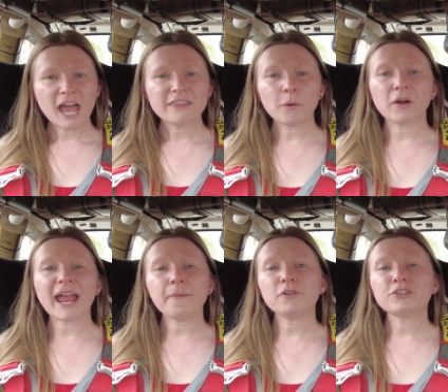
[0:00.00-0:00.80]
that we're
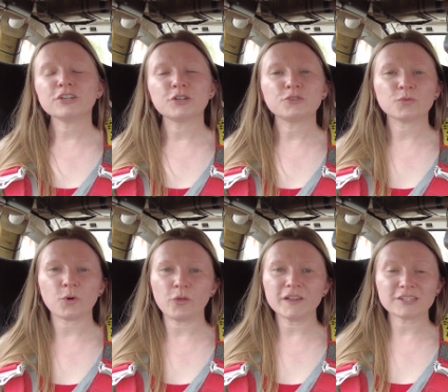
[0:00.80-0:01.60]
able to
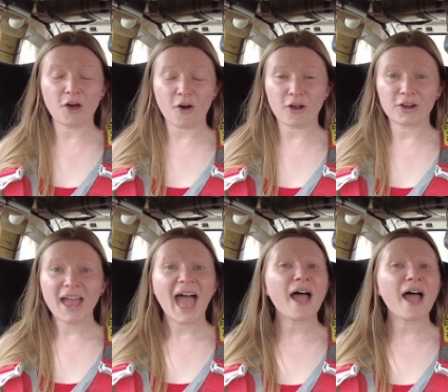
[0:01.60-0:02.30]
control this car